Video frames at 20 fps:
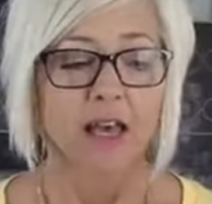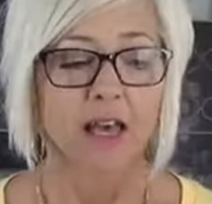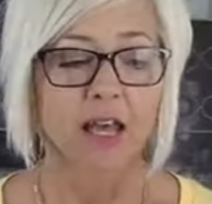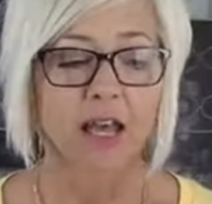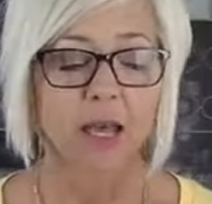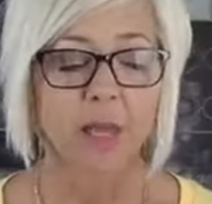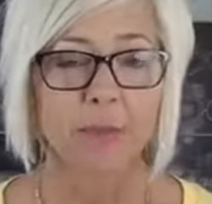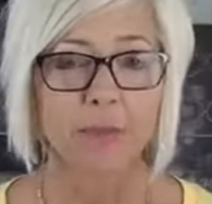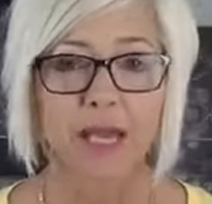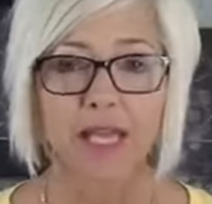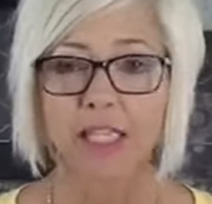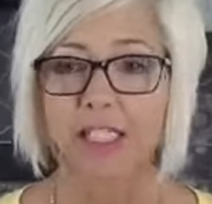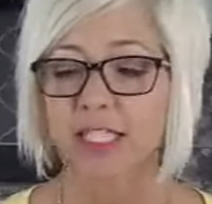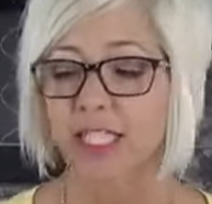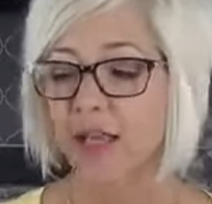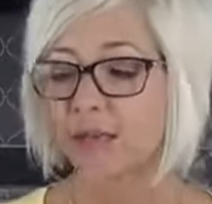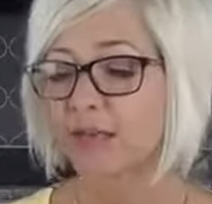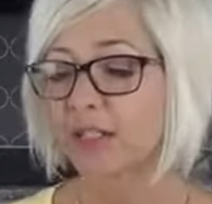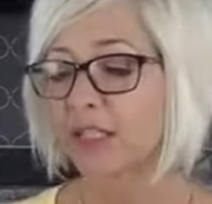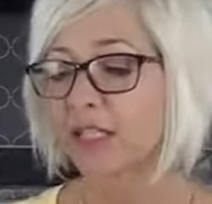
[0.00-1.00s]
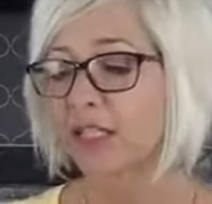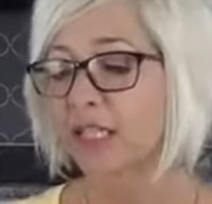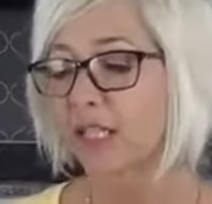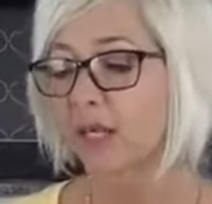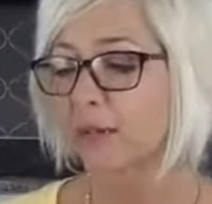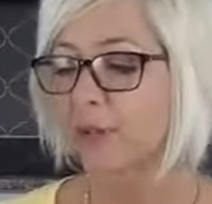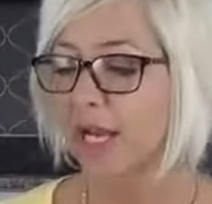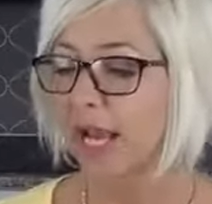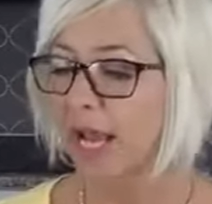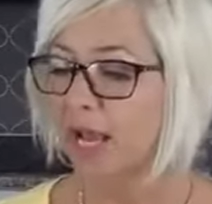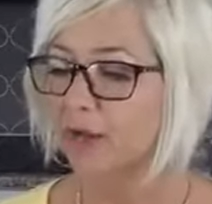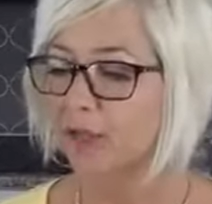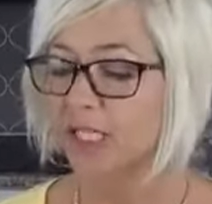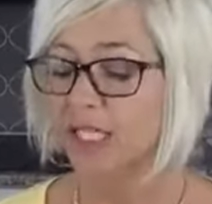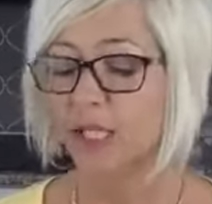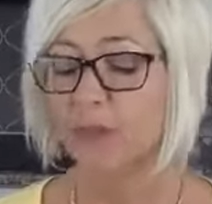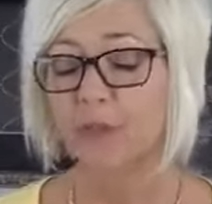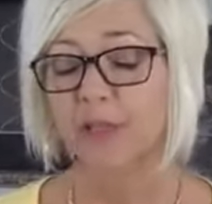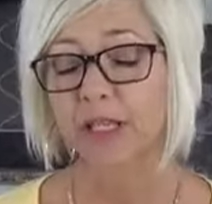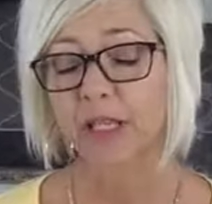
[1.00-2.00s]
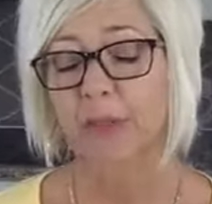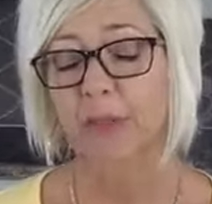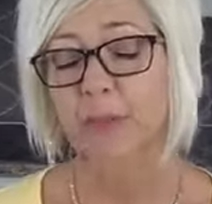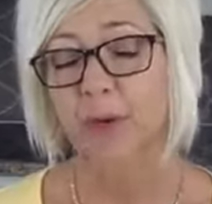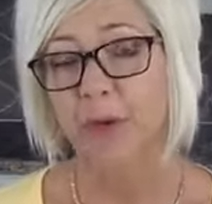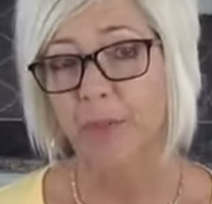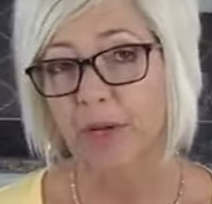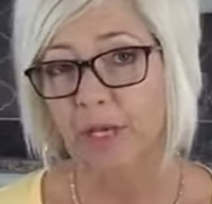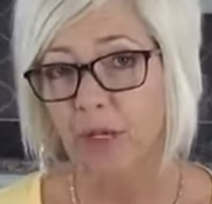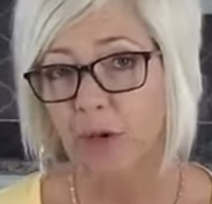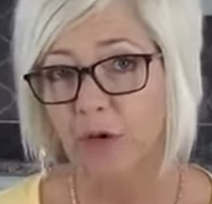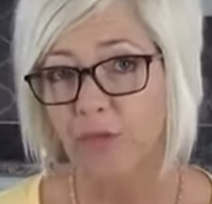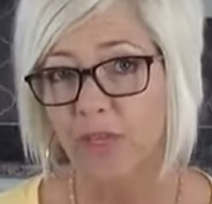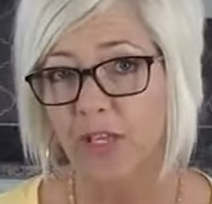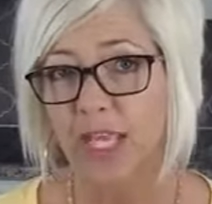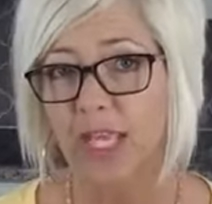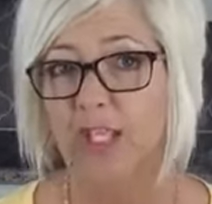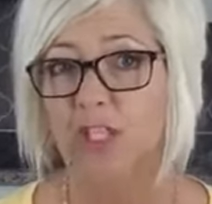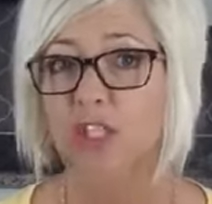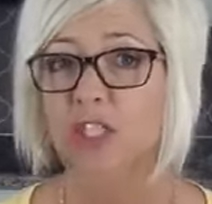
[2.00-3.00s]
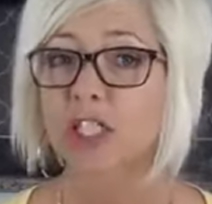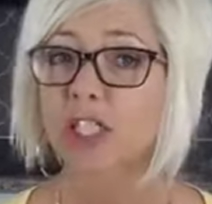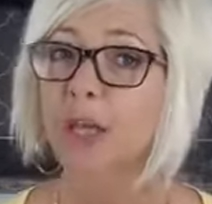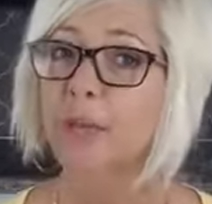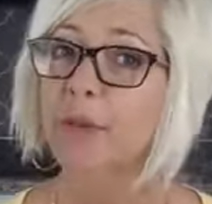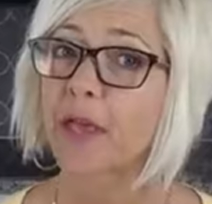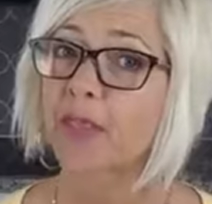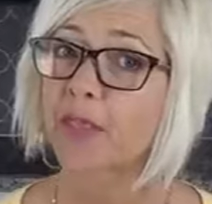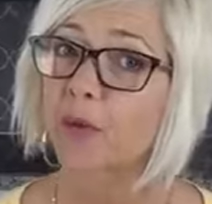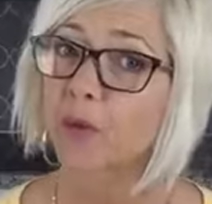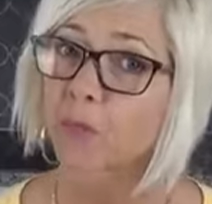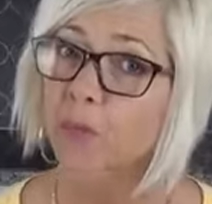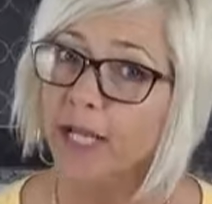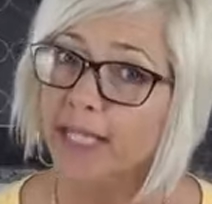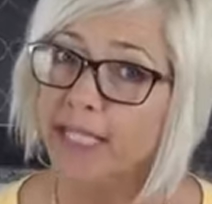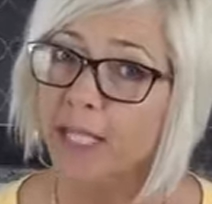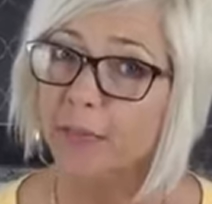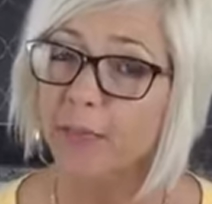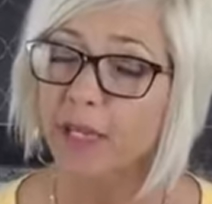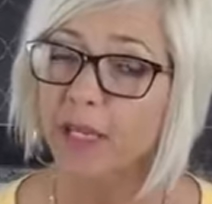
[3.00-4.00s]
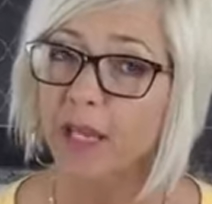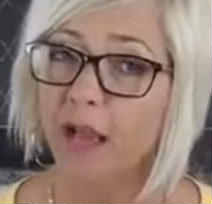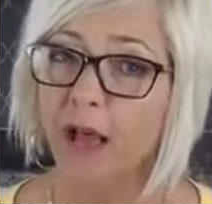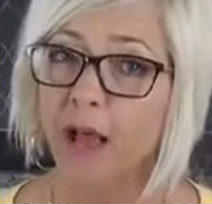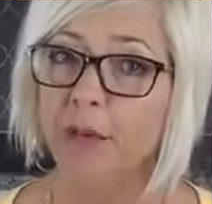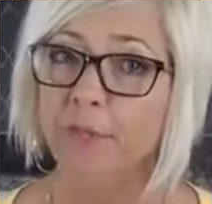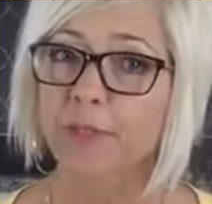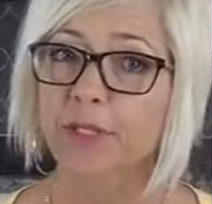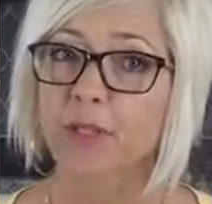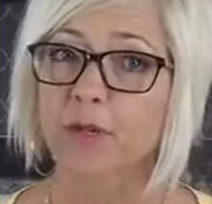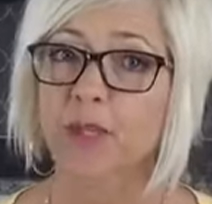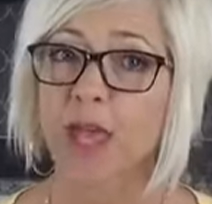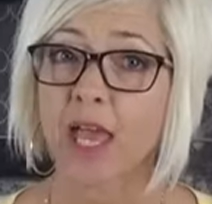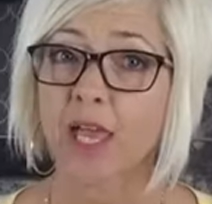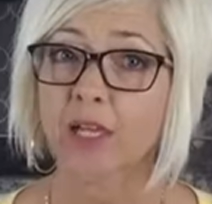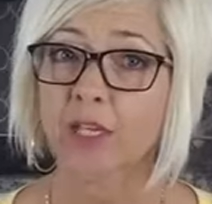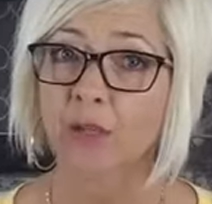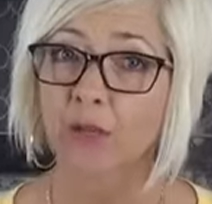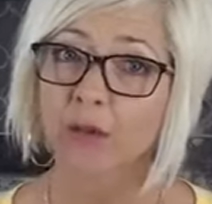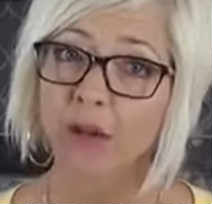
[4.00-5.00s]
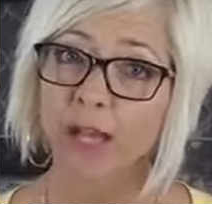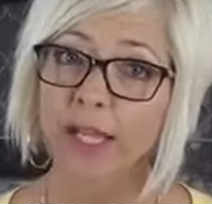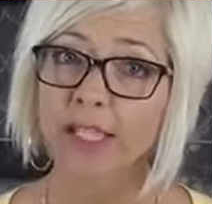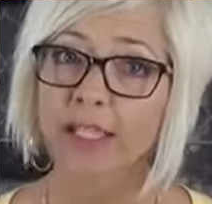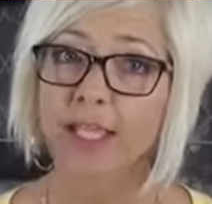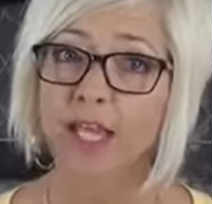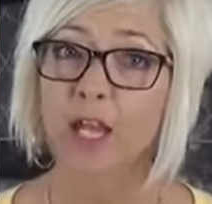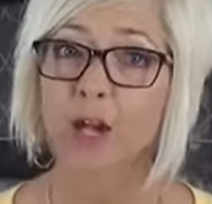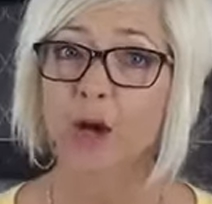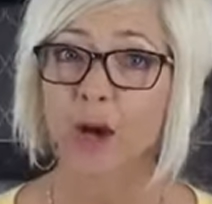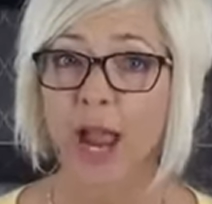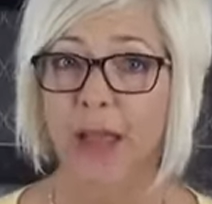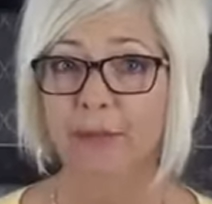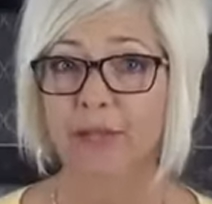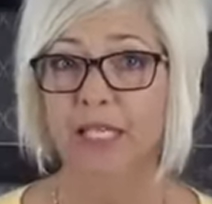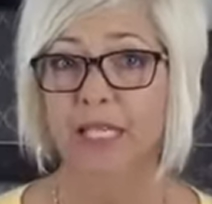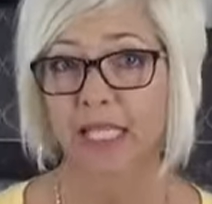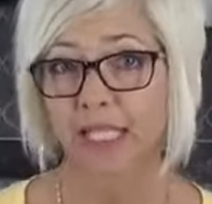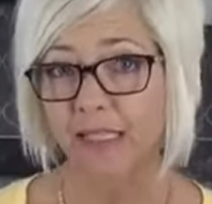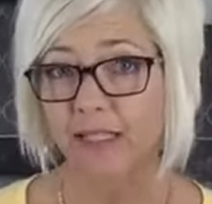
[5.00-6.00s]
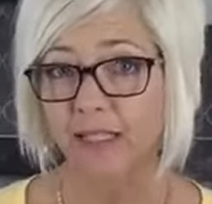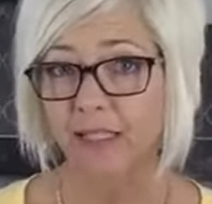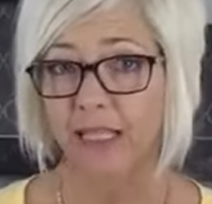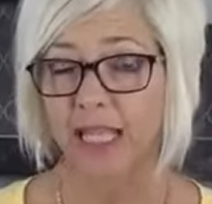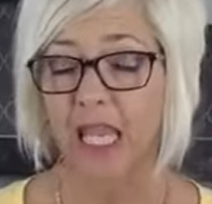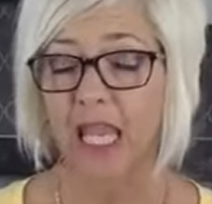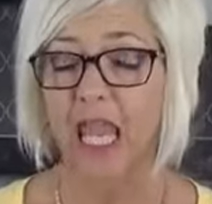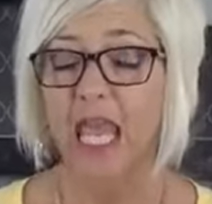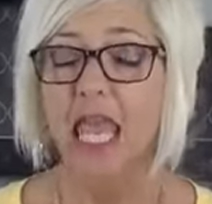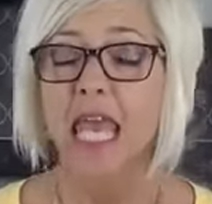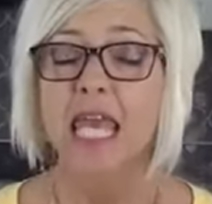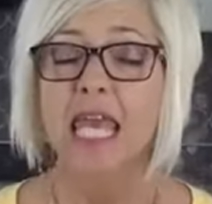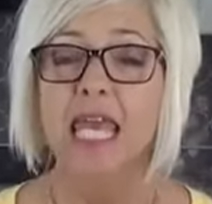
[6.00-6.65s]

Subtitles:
I just have a little bit of housekeeping. I put my notifications up and the recipe up so that you guys can grab it easily.